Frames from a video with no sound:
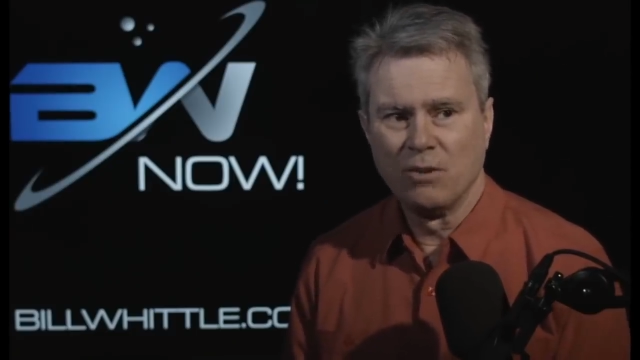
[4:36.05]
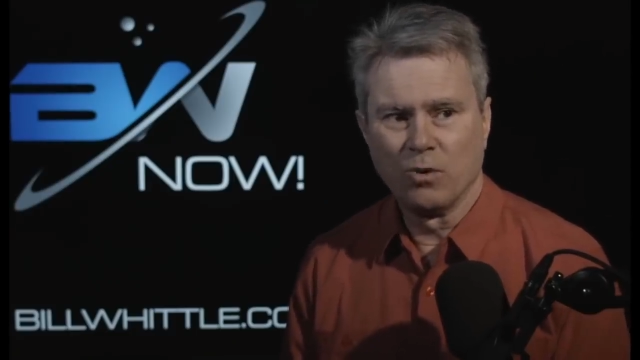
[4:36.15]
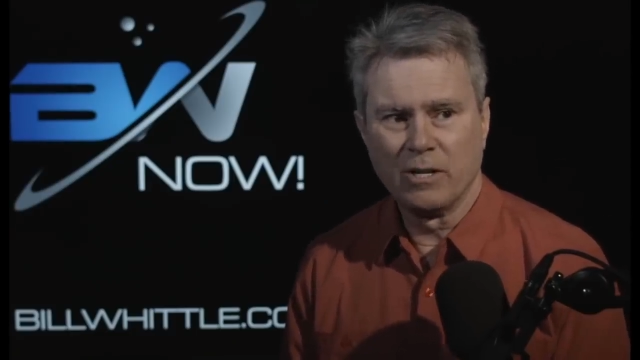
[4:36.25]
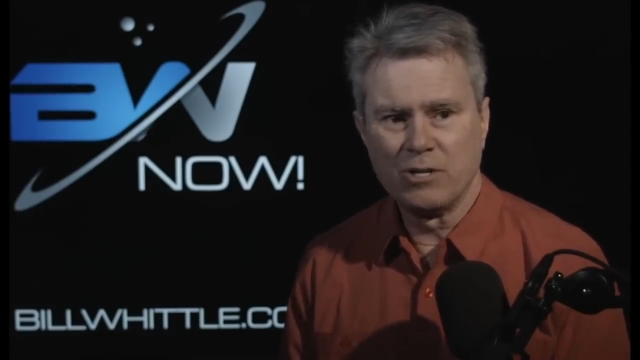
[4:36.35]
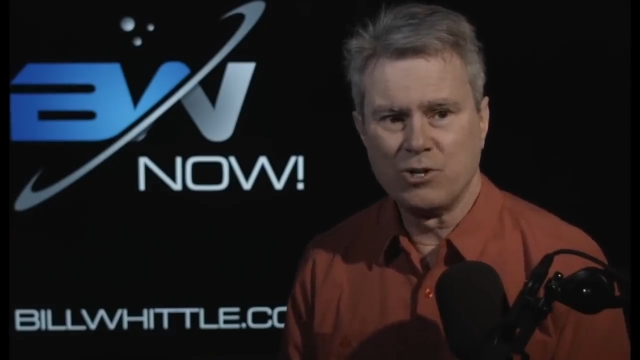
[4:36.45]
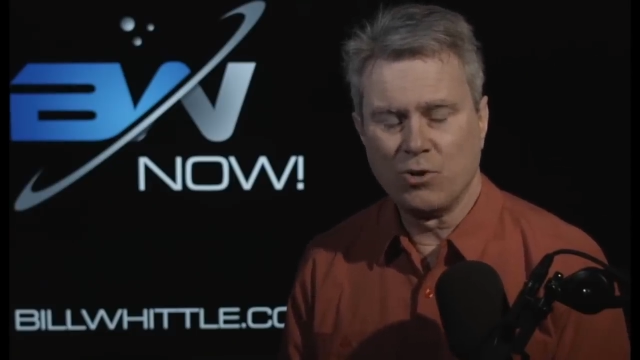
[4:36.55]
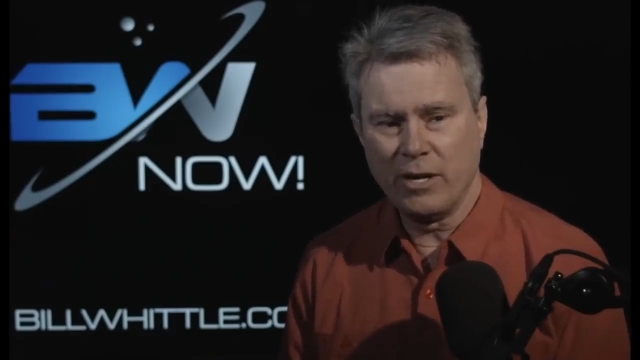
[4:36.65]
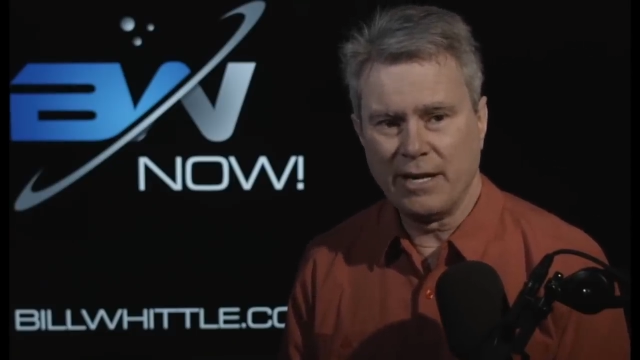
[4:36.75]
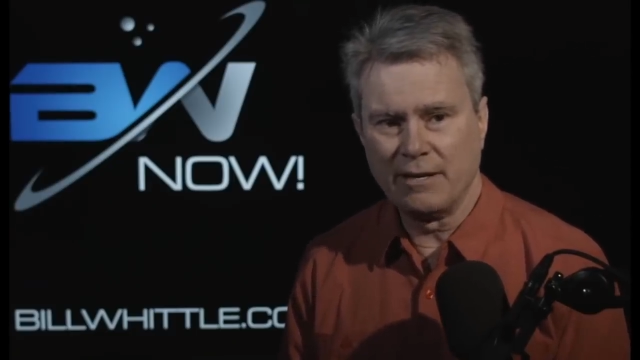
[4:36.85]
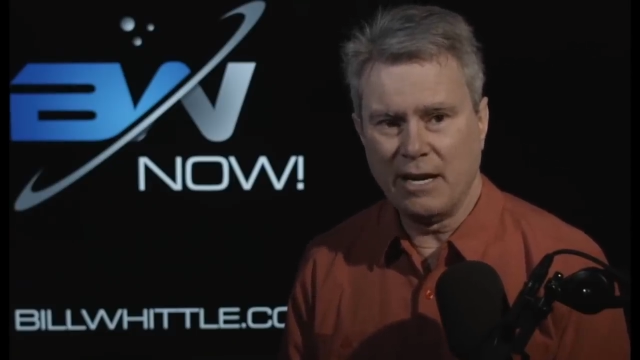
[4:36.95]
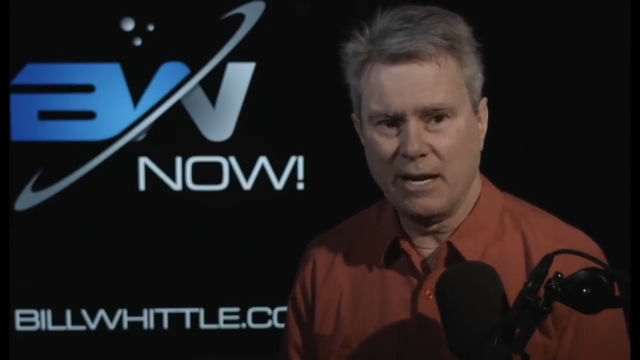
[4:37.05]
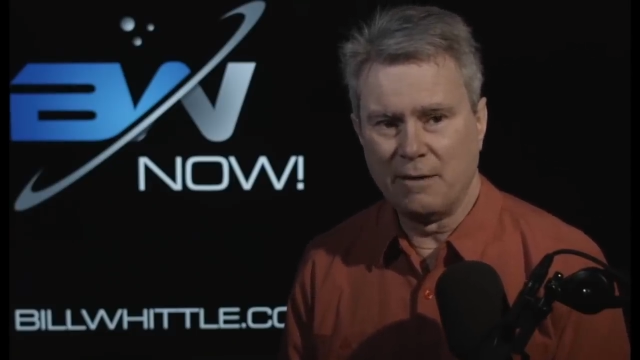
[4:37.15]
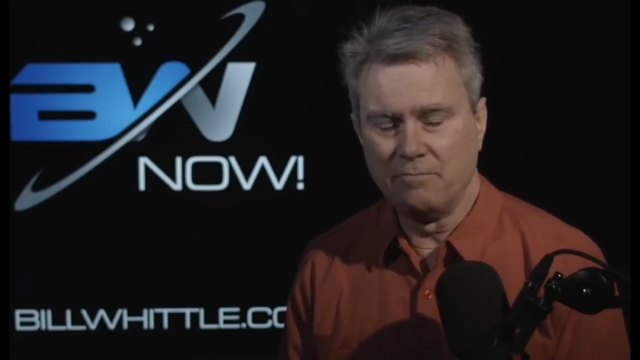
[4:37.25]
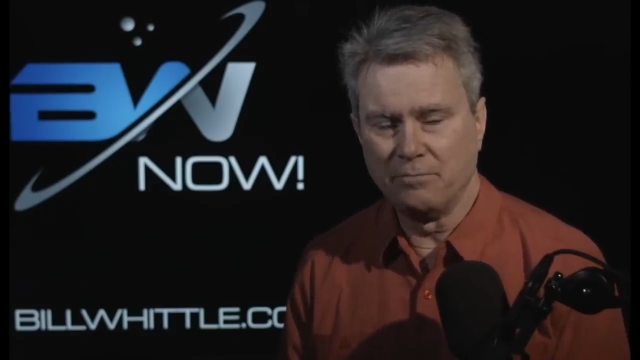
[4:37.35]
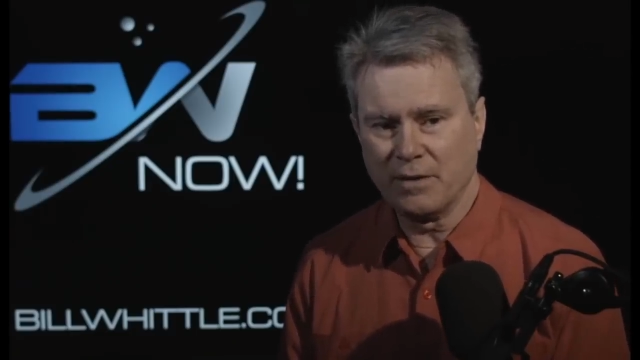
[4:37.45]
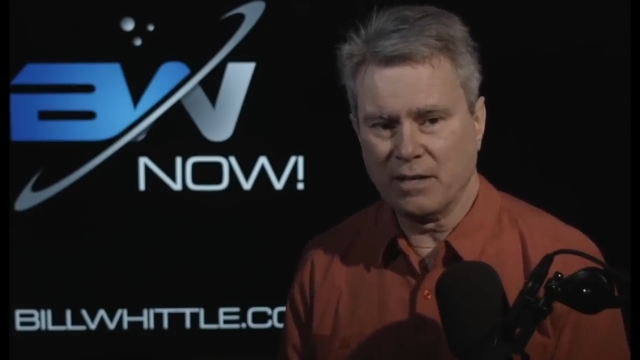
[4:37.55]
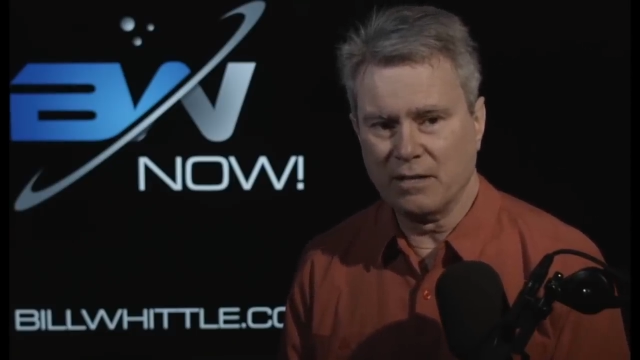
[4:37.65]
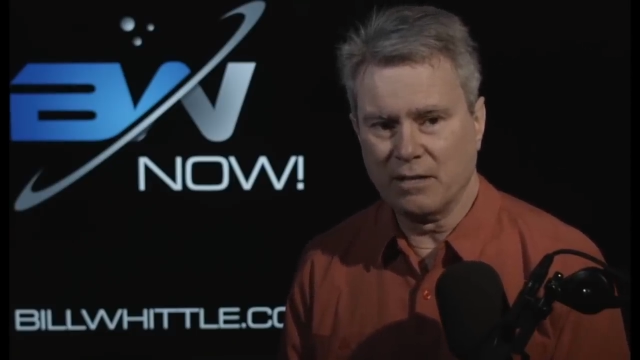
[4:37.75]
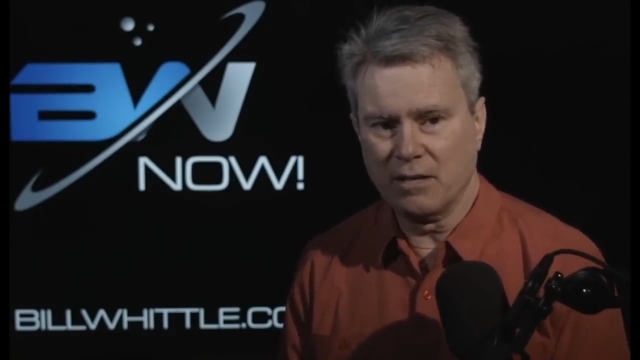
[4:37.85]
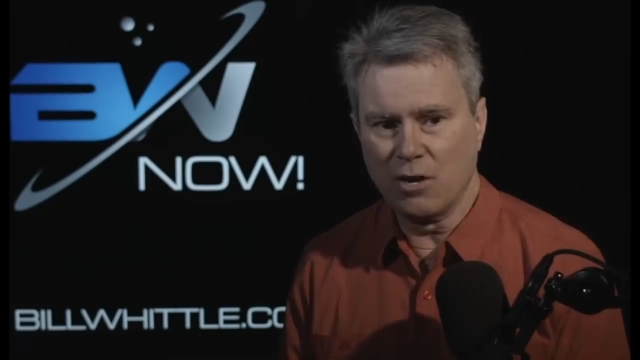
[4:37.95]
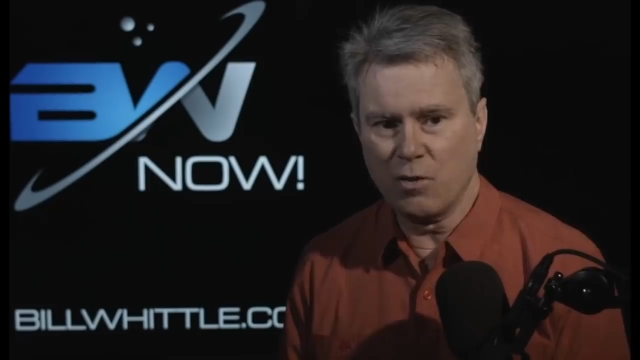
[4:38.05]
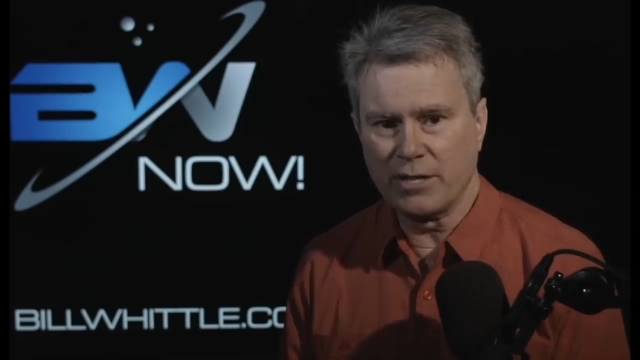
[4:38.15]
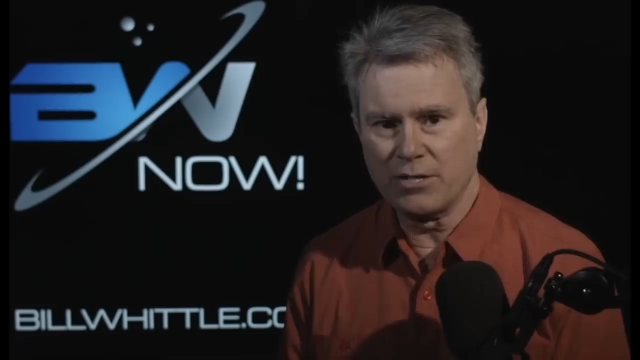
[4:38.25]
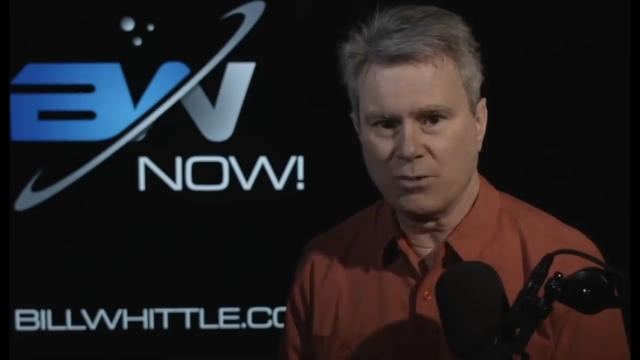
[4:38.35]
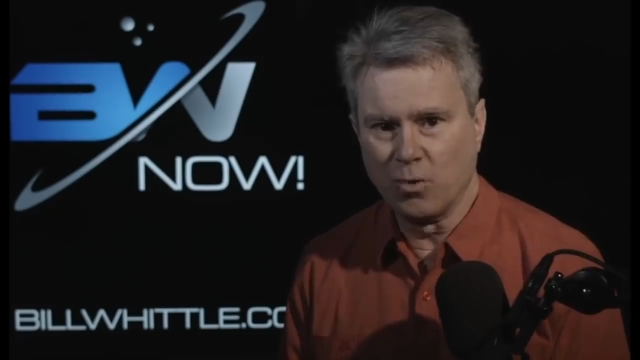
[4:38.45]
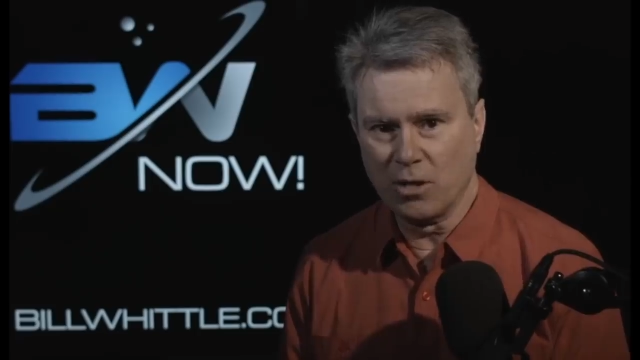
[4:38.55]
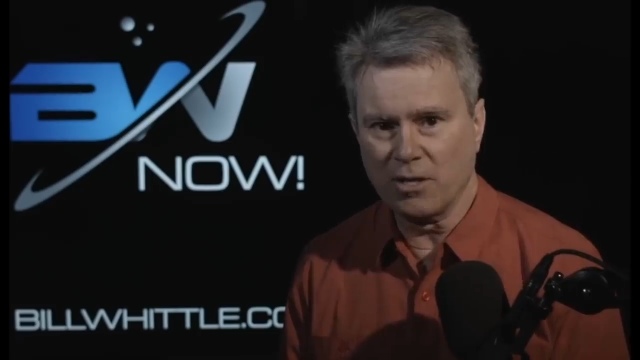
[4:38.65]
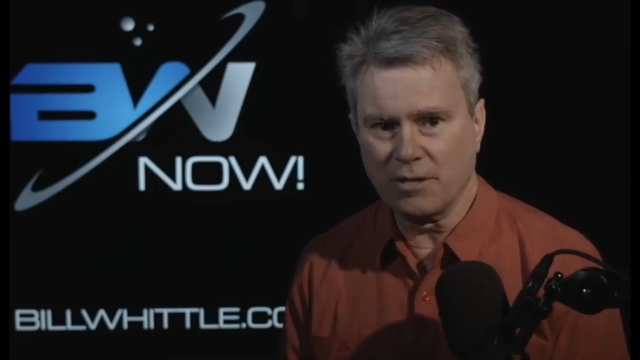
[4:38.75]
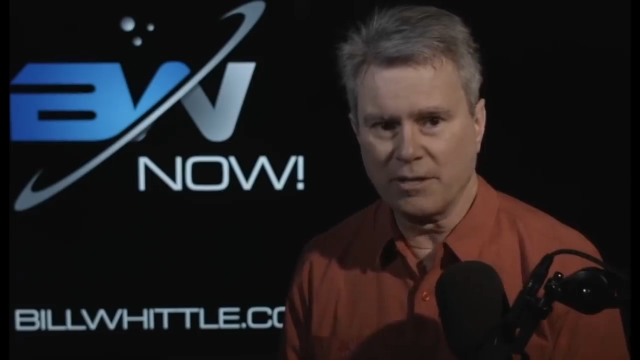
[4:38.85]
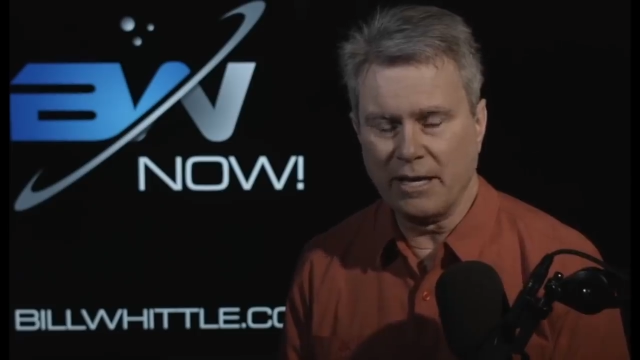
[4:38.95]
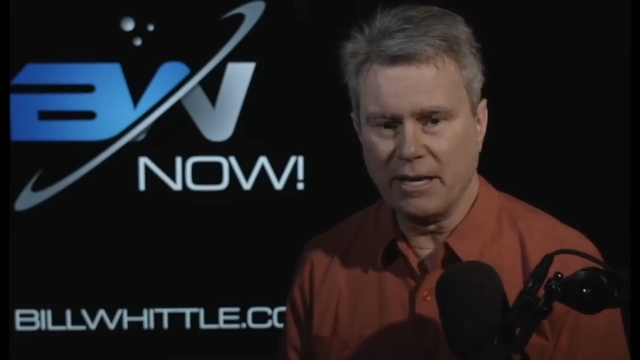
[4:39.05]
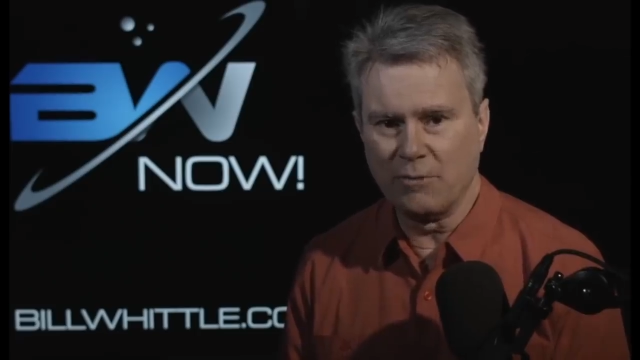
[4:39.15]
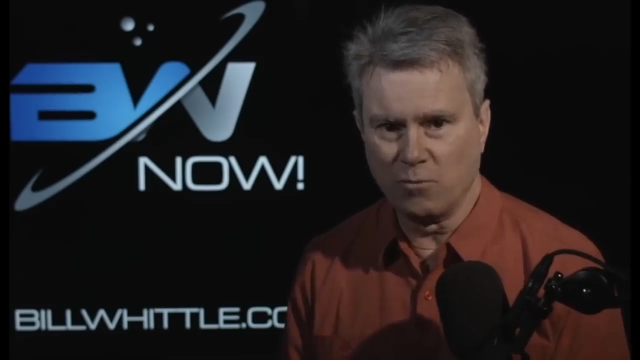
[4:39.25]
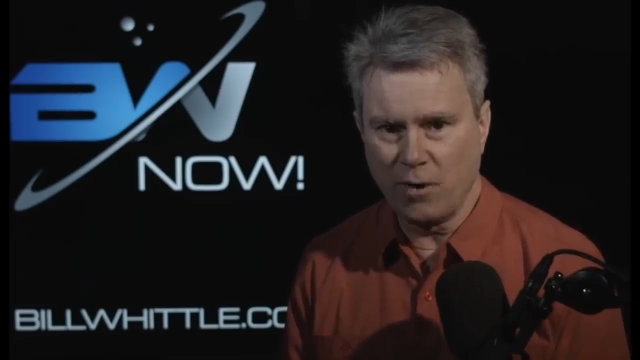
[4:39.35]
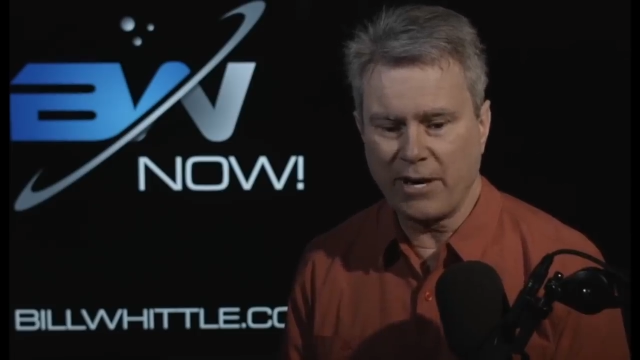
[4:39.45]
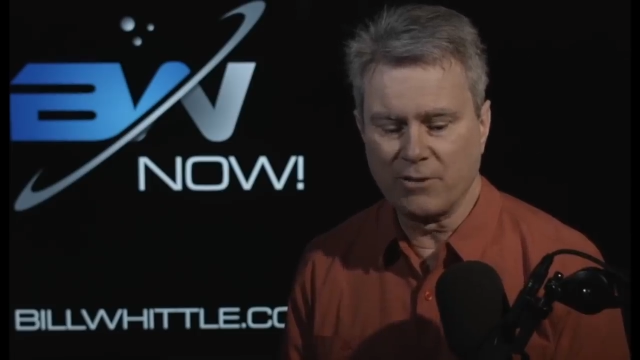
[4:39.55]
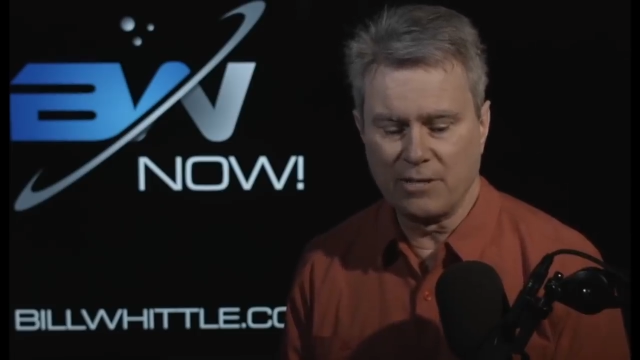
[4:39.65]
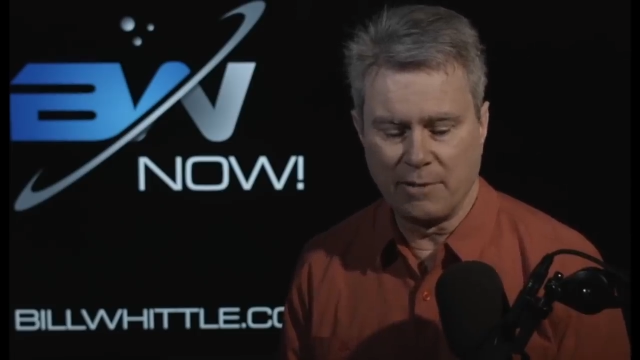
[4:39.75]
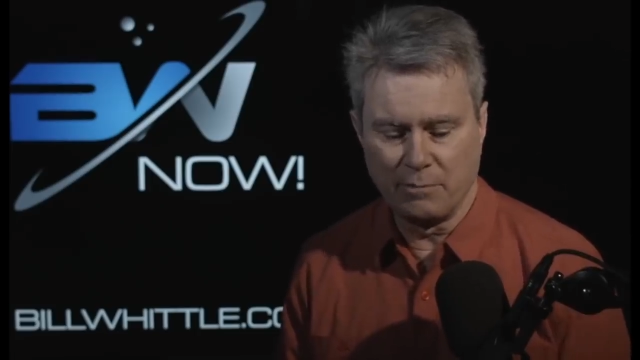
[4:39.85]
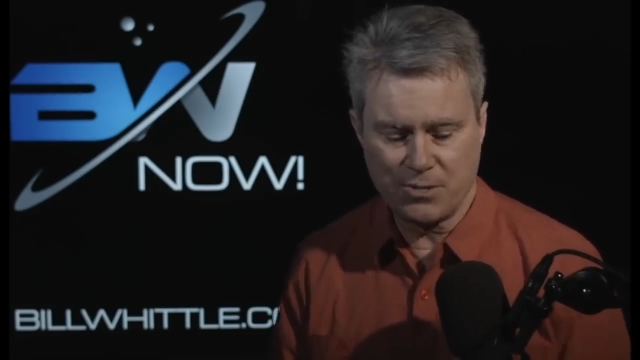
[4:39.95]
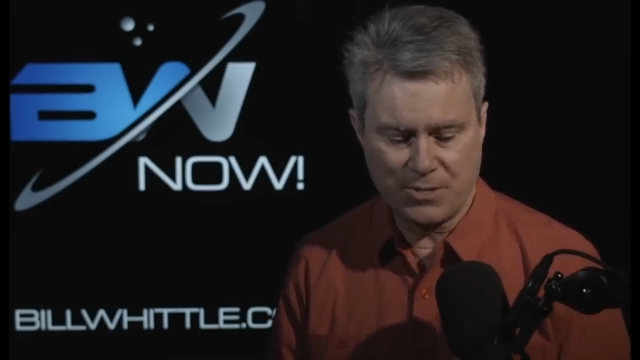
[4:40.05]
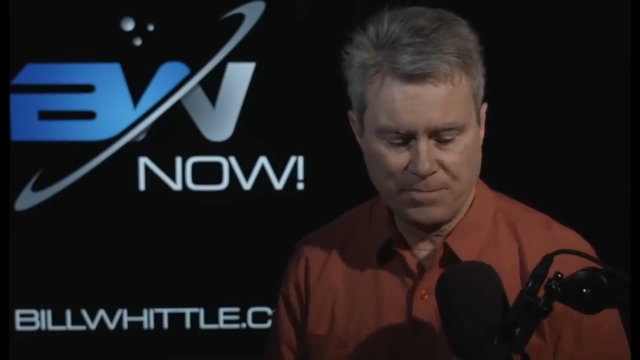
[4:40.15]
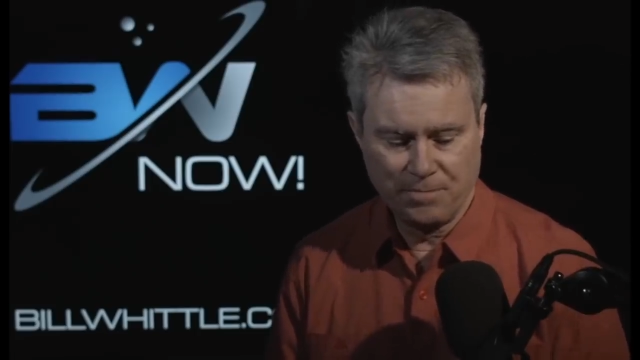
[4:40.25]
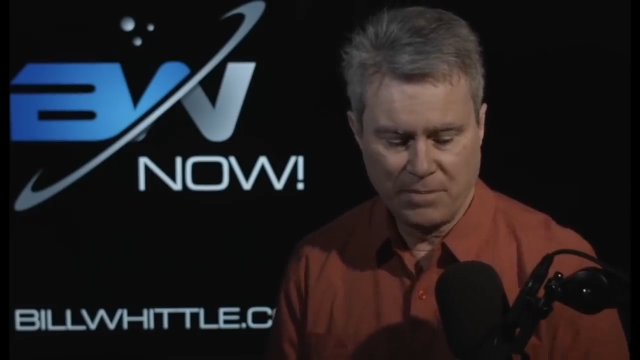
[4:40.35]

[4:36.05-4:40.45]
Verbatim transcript: We're enjoying going to work in record numbers